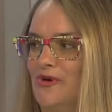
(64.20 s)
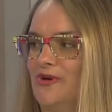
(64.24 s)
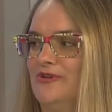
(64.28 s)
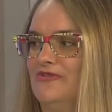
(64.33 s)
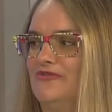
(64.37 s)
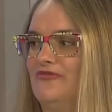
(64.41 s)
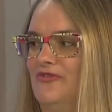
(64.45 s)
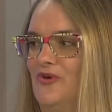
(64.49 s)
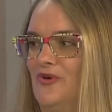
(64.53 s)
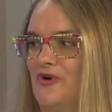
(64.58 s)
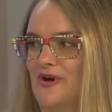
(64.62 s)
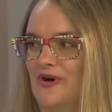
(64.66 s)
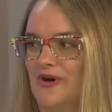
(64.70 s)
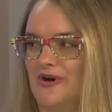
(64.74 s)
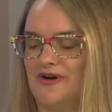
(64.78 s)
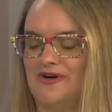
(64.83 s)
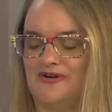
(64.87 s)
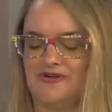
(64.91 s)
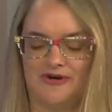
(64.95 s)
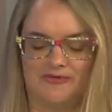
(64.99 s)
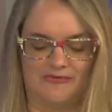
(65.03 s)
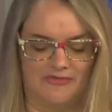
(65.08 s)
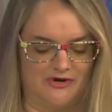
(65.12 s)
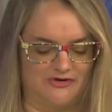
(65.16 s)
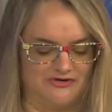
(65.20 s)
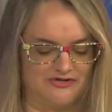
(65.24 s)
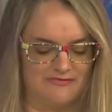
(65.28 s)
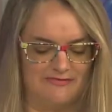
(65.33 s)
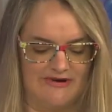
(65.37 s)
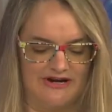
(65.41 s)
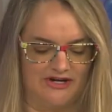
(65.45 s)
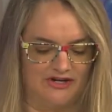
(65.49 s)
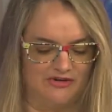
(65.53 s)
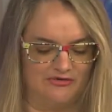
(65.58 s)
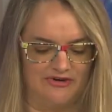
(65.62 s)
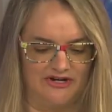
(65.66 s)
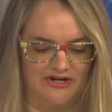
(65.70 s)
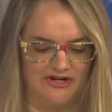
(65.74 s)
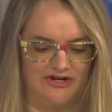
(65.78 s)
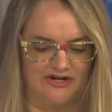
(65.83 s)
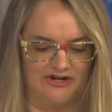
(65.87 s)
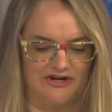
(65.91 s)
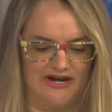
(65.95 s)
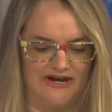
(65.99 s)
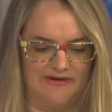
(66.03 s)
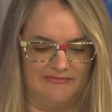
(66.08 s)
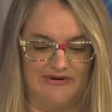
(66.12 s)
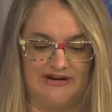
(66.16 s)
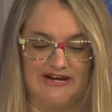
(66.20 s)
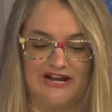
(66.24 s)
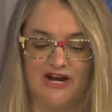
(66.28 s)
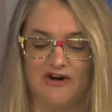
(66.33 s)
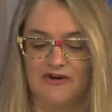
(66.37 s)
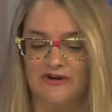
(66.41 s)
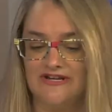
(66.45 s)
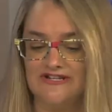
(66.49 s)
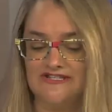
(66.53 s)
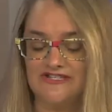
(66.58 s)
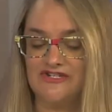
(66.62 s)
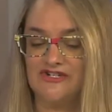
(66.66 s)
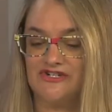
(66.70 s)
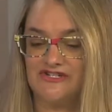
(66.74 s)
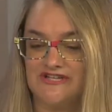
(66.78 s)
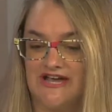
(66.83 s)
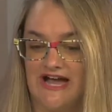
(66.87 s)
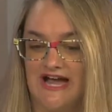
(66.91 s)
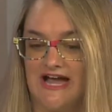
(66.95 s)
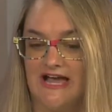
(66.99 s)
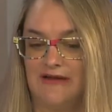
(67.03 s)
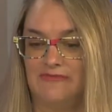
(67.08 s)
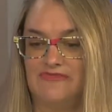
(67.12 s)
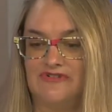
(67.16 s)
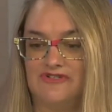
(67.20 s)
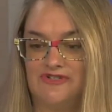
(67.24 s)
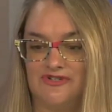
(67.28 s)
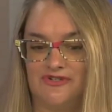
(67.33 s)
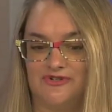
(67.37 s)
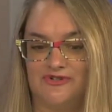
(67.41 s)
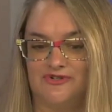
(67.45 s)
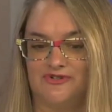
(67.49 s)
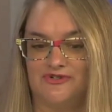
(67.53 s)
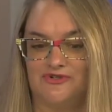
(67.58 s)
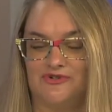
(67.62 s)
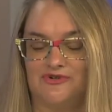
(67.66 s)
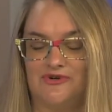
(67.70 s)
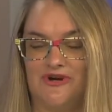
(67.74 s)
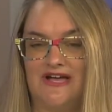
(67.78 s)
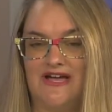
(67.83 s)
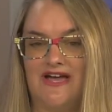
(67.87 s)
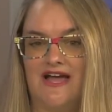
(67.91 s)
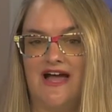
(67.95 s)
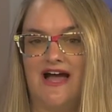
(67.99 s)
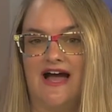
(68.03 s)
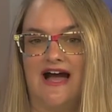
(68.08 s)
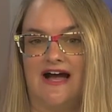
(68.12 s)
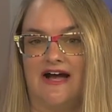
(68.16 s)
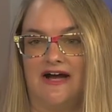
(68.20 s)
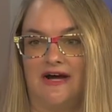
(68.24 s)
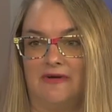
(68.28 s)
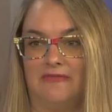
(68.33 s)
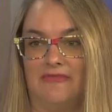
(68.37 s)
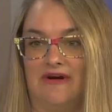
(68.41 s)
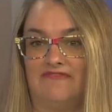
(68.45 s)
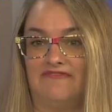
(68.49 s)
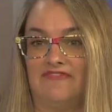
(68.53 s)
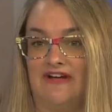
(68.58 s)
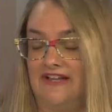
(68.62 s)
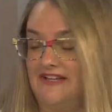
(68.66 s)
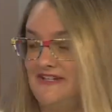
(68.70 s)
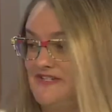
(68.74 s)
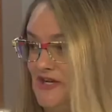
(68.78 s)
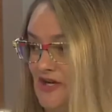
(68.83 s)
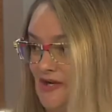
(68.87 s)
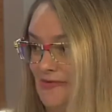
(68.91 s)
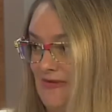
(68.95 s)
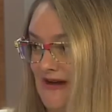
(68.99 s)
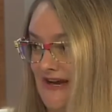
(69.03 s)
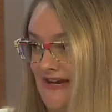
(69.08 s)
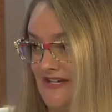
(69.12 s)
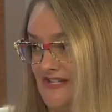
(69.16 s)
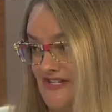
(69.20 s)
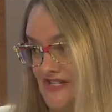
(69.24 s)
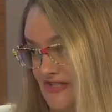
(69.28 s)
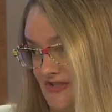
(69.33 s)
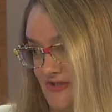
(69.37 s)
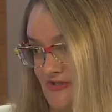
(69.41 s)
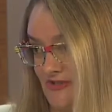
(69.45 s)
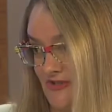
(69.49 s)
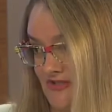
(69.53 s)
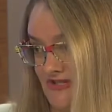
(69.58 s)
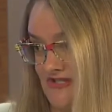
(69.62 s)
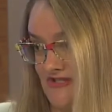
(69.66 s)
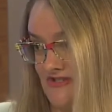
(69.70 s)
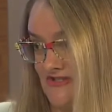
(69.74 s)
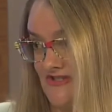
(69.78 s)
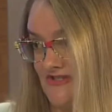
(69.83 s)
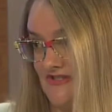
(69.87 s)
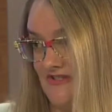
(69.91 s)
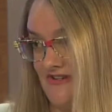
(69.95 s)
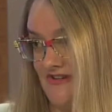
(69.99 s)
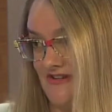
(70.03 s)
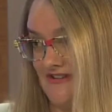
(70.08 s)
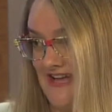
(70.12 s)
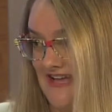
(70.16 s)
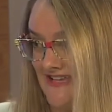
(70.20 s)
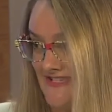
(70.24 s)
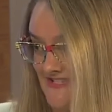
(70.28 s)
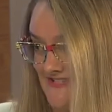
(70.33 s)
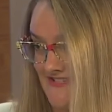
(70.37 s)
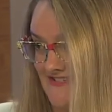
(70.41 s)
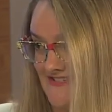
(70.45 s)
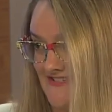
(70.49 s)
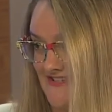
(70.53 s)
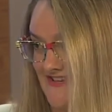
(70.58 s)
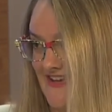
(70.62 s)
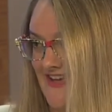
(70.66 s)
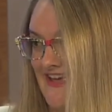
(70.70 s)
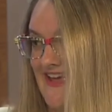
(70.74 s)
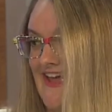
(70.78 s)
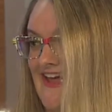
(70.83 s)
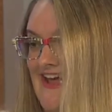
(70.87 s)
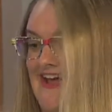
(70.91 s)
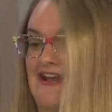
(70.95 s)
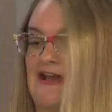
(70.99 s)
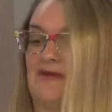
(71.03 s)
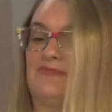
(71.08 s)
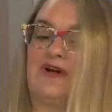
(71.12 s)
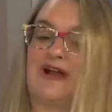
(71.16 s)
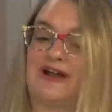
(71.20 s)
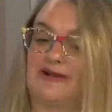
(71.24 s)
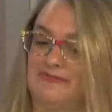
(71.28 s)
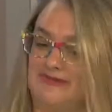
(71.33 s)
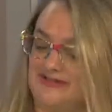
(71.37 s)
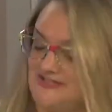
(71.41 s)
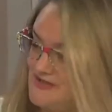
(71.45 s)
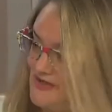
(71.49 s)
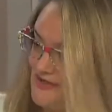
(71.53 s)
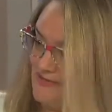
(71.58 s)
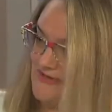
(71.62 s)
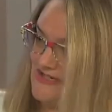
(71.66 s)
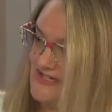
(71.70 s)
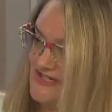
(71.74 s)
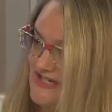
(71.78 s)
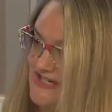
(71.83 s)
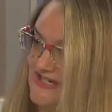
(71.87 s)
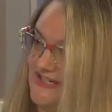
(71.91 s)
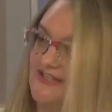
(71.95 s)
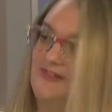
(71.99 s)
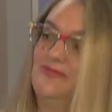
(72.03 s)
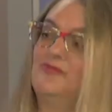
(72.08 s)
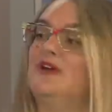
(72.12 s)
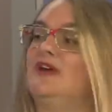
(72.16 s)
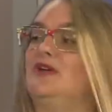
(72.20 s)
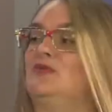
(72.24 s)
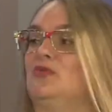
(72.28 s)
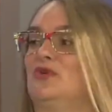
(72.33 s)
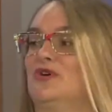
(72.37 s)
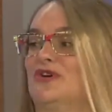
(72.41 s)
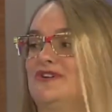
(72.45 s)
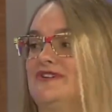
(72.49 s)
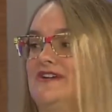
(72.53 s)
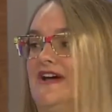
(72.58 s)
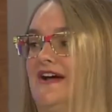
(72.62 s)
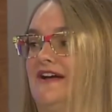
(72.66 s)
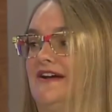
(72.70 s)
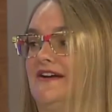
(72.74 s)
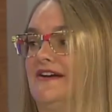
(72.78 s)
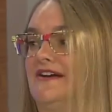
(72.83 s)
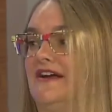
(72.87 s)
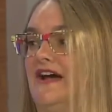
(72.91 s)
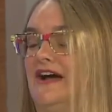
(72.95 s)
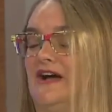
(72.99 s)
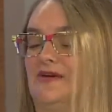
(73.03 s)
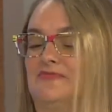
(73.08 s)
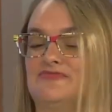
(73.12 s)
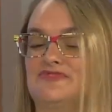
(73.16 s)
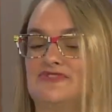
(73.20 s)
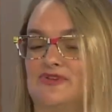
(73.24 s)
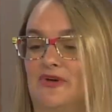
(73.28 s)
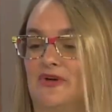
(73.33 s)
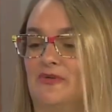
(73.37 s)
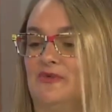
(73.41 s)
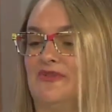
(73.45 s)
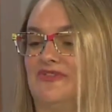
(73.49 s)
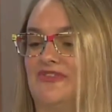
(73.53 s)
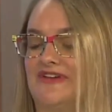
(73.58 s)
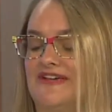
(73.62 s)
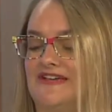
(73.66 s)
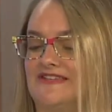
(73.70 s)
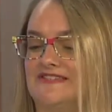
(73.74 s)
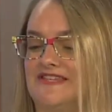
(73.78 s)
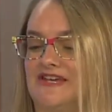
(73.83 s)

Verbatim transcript: world for most of my career, but I already took time to volunteer in my children's classes. Mm-hmm. And I brought in my sewing machine and worked on sewing with the